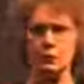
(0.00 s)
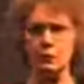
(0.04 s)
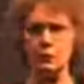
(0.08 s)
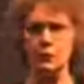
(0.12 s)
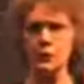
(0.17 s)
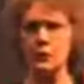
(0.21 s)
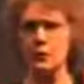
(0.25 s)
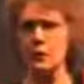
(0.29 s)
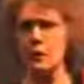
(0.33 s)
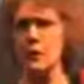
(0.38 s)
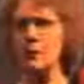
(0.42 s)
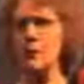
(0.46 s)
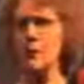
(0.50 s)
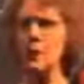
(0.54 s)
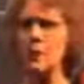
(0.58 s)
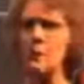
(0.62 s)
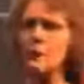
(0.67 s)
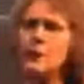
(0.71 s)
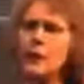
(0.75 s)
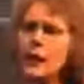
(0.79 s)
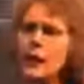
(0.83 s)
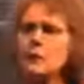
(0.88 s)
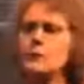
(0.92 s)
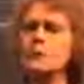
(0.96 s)
you if you had that
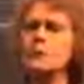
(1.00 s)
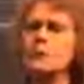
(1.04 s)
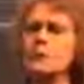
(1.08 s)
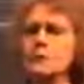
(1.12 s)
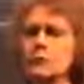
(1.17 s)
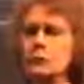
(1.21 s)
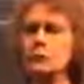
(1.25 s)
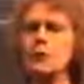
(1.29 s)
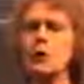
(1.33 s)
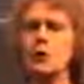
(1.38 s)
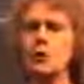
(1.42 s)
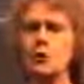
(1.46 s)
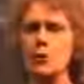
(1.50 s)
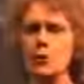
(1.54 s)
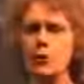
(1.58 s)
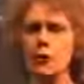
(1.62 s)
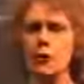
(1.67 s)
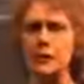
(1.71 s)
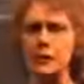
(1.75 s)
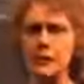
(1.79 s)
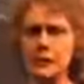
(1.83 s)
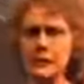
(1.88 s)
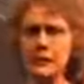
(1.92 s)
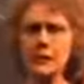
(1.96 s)
problem, but how many of you know
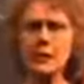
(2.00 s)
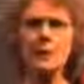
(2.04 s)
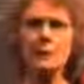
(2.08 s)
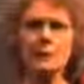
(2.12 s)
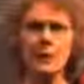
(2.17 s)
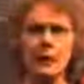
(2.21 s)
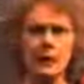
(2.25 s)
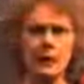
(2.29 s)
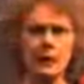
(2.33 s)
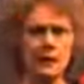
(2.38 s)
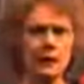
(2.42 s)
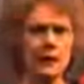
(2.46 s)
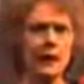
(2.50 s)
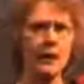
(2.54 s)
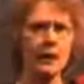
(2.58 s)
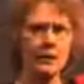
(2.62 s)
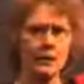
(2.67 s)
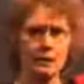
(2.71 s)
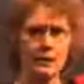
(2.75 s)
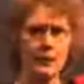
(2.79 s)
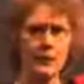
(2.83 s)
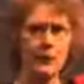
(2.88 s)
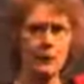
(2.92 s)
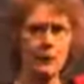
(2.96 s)
somebody that
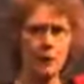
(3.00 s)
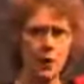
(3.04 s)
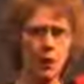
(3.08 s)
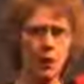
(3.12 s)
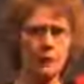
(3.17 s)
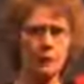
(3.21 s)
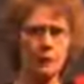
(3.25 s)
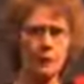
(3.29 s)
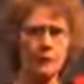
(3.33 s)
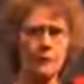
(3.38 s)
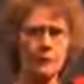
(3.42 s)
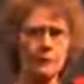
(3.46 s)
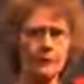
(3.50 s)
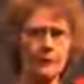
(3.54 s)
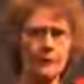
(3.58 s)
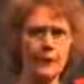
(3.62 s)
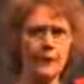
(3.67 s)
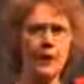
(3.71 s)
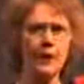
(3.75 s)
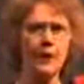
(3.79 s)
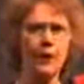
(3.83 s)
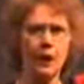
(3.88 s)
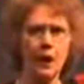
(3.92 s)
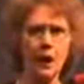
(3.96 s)
has that problem?
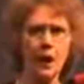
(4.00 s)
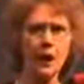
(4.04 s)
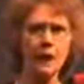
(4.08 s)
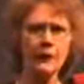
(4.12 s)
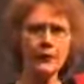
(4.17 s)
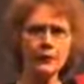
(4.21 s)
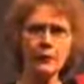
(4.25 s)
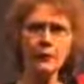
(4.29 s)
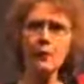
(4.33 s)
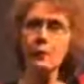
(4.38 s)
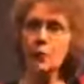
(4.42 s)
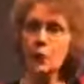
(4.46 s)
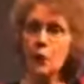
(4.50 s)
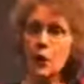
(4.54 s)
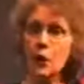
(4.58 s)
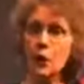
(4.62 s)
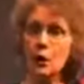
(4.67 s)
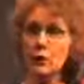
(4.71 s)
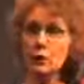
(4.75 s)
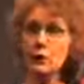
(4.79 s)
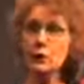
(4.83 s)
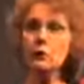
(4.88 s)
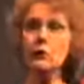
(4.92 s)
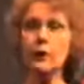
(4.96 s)
I think we
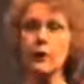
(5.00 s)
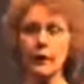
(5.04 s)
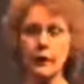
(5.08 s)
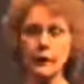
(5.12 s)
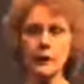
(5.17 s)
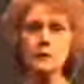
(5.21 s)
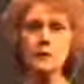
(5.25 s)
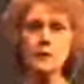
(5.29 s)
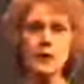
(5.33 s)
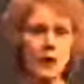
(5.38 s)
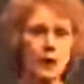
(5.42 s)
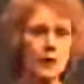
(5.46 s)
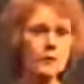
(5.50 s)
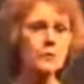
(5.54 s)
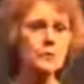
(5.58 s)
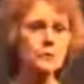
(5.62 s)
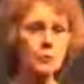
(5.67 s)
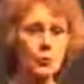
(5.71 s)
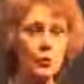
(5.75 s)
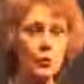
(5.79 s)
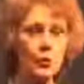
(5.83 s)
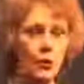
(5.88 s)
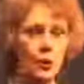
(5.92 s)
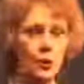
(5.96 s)
all do, and at
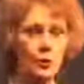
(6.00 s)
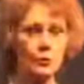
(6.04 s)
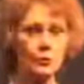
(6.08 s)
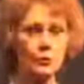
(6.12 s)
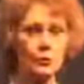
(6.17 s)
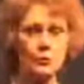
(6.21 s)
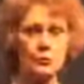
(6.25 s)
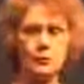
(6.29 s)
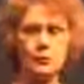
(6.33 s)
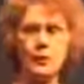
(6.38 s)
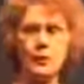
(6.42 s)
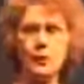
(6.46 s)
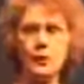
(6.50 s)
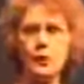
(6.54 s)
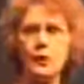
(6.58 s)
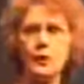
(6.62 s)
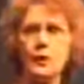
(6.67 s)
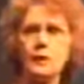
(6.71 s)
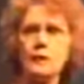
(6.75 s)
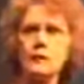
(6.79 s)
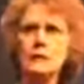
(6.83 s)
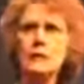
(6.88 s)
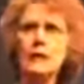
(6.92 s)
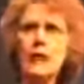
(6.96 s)
times we all do.
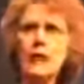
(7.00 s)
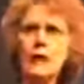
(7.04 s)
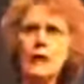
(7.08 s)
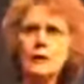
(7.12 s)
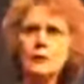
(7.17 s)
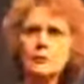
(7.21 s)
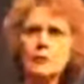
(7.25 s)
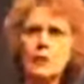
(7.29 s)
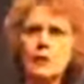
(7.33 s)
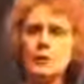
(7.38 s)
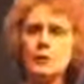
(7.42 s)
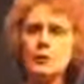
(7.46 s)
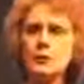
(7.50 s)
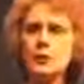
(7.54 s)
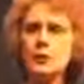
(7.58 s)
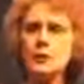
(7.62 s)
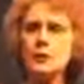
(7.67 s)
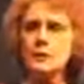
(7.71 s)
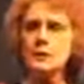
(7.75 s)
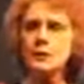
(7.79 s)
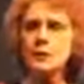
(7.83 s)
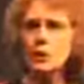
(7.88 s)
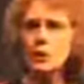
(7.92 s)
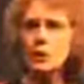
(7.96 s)

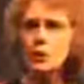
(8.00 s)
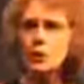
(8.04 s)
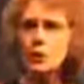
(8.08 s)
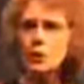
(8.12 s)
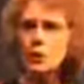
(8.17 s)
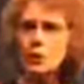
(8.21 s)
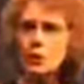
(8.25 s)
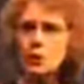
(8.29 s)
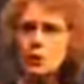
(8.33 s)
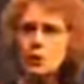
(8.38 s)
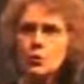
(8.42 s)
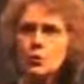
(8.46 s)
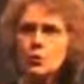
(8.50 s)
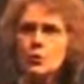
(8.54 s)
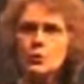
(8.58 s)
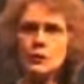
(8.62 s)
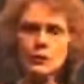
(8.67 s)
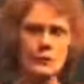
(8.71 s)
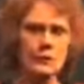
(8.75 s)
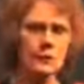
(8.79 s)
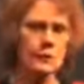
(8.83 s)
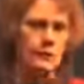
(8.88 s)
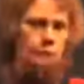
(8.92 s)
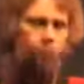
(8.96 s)
Dehydration is
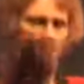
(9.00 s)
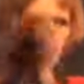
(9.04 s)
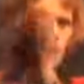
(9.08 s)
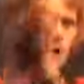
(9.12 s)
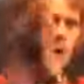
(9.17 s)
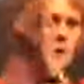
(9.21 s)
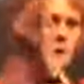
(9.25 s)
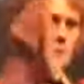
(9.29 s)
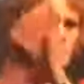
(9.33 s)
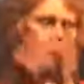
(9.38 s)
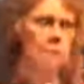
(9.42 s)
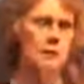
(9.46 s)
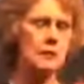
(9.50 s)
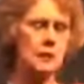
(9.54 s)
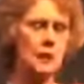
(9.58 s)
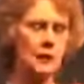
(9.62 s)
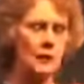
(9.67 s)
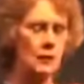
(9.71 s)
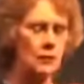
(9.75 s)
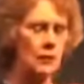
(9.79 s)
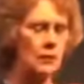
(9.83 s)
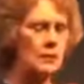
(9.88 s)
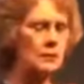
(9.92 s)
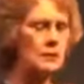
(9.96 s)
cumulative, it comes
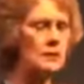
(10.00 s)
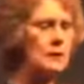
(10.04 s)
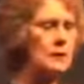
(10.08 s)
together. You